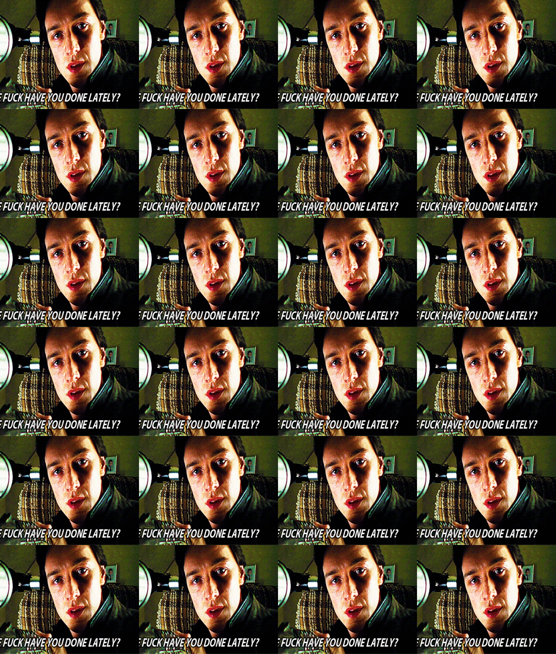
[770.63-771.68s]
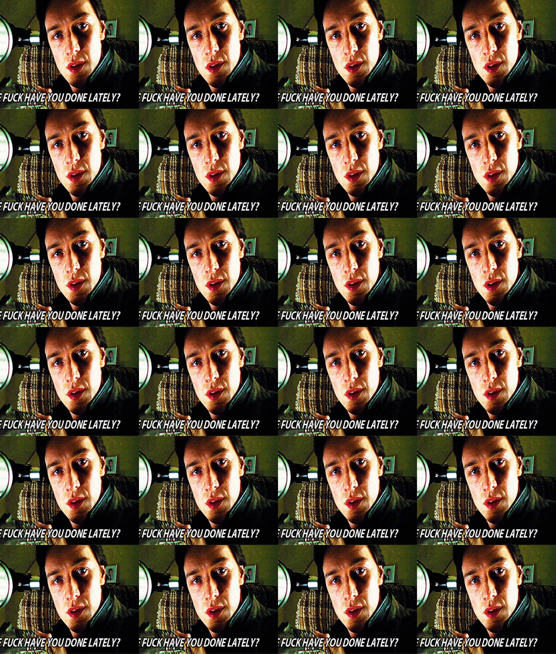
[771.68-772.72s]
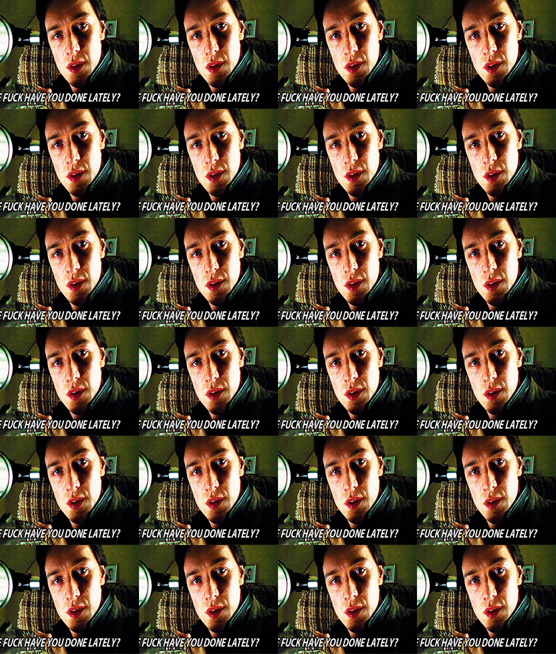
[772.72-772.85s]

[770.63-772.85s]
No one is speaking in this clip.